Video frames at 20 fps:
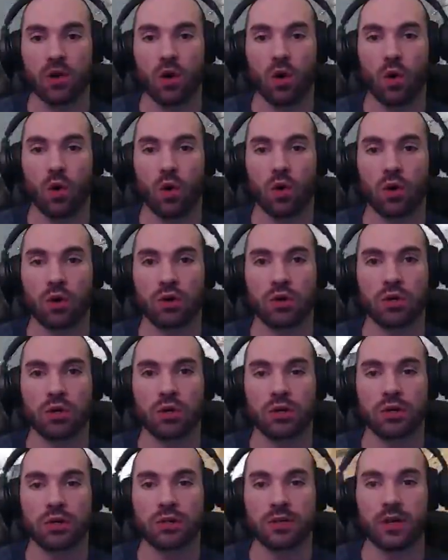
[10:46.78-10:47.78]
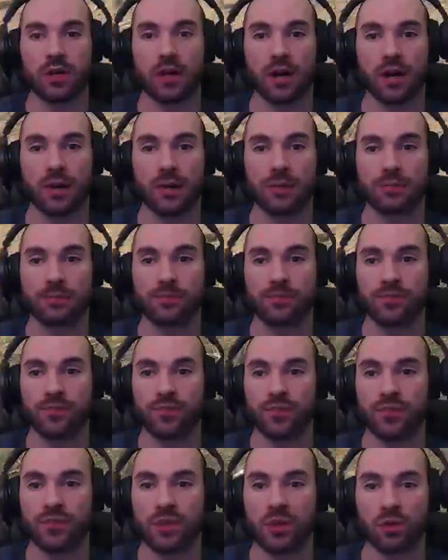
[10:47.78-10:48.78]
or uh,
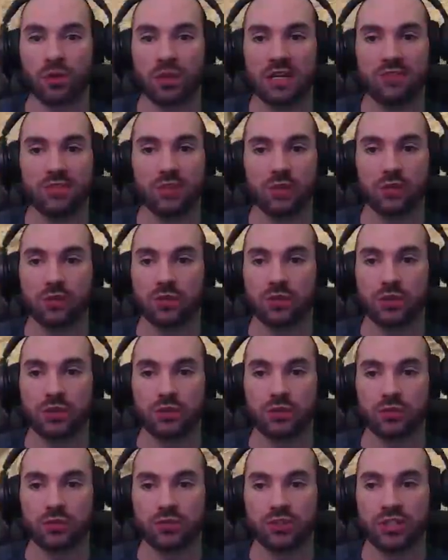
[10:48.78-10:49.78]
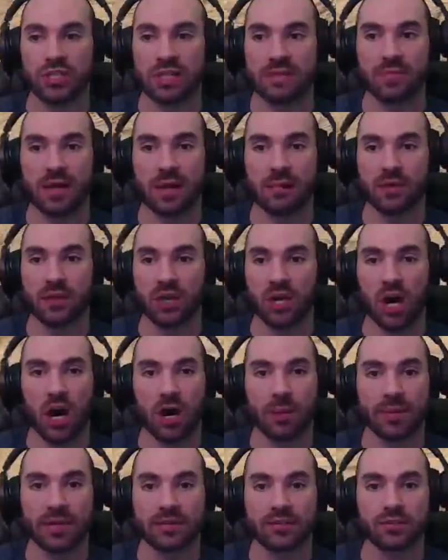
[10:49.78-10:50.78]
you know leave your your Steam name in the
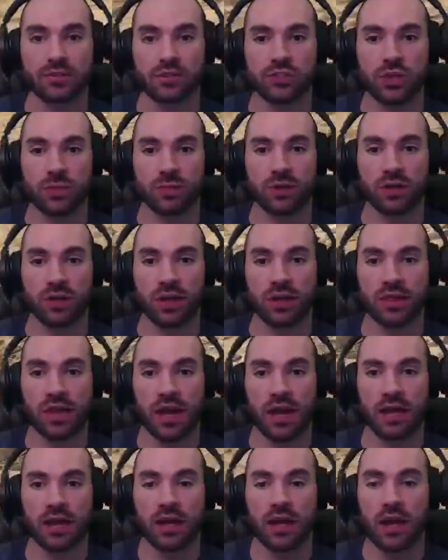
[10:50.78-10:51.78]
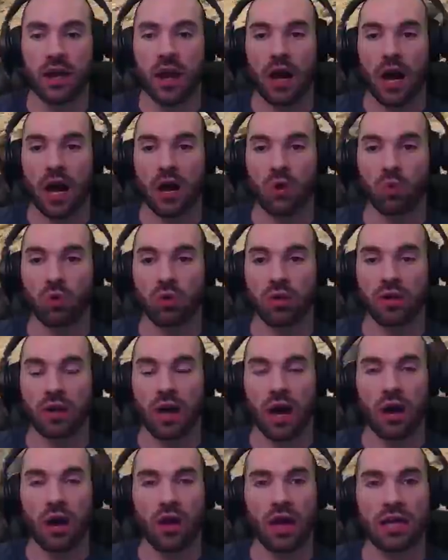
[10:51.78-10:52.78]
comments or something like that. I will uh,
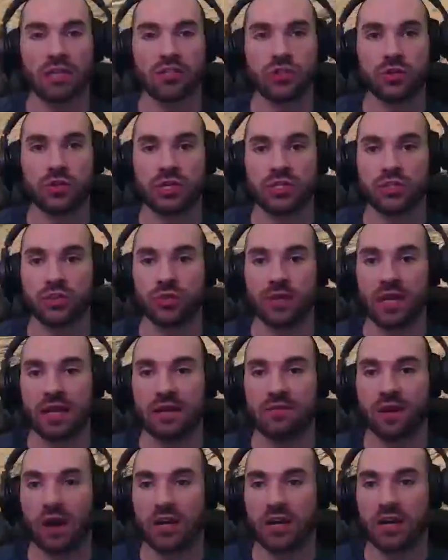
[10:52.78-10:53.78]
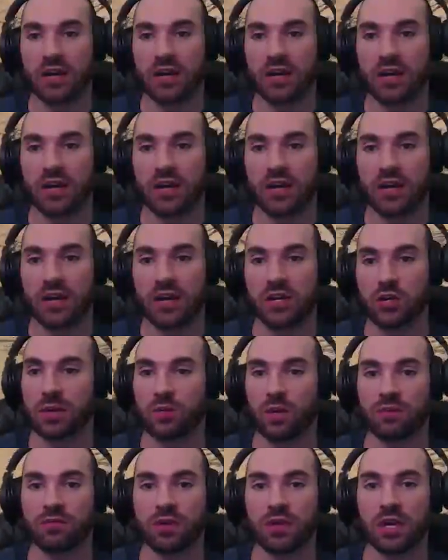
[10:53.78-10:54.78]
I'll add you, get you an invite. You can join off me,
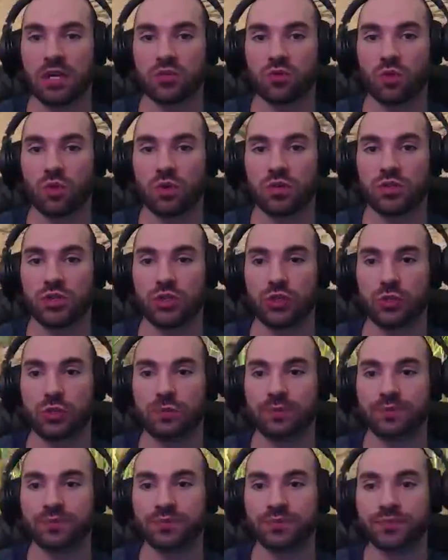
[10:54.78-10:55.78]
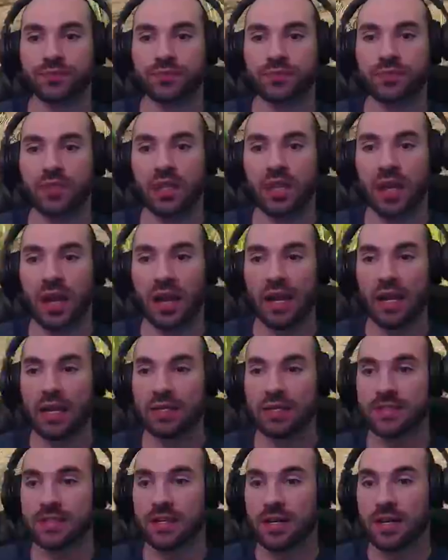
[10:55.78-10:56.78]
whatever you guys want to do.
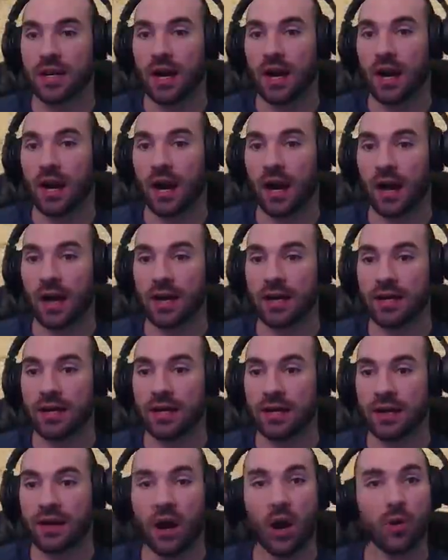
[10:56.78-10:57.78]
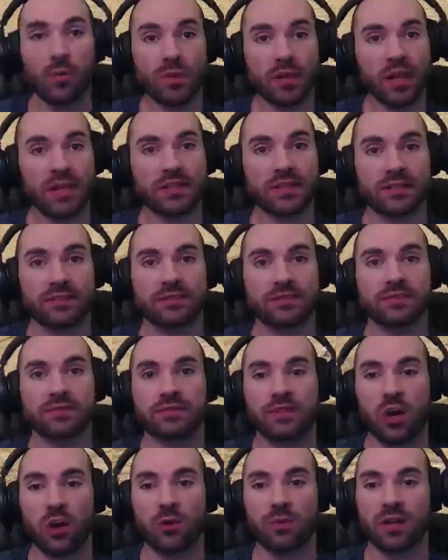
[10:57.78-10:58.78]
And I uh, I hope you liked it.
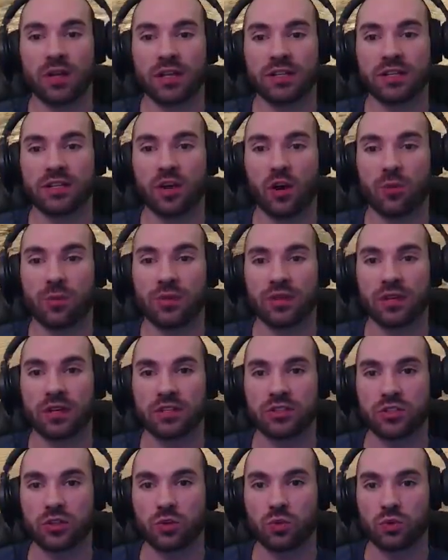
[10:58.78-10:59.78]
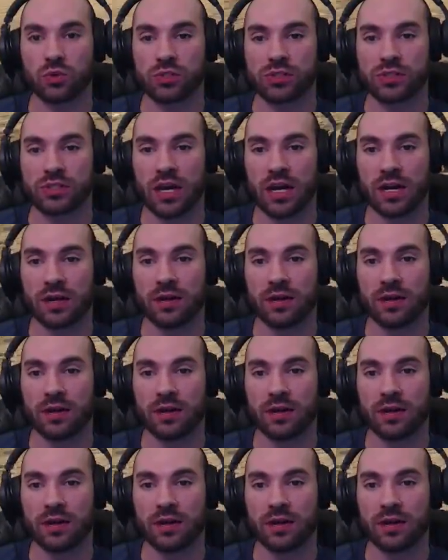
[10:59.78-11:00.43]
I hope you liked it. I hope you think it's a cool design.